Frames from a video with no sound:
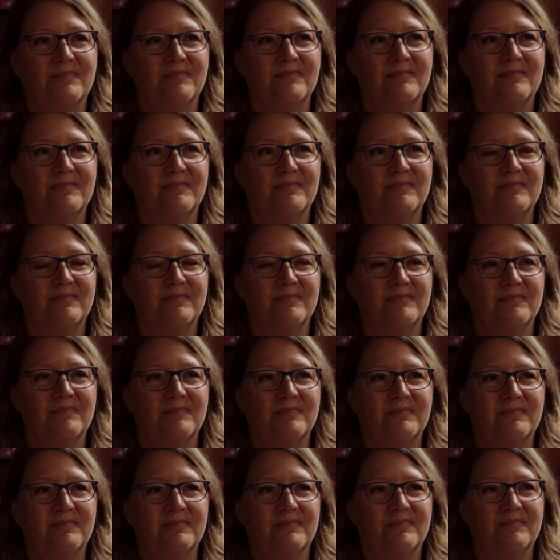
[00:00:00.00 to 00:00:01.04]

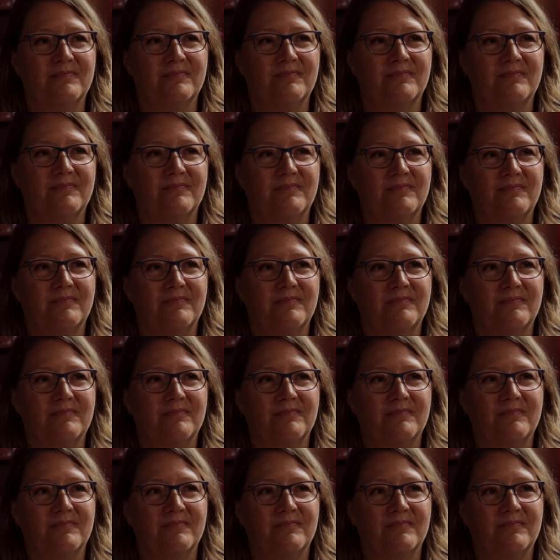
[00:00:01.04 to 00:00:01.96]
Nothing is said.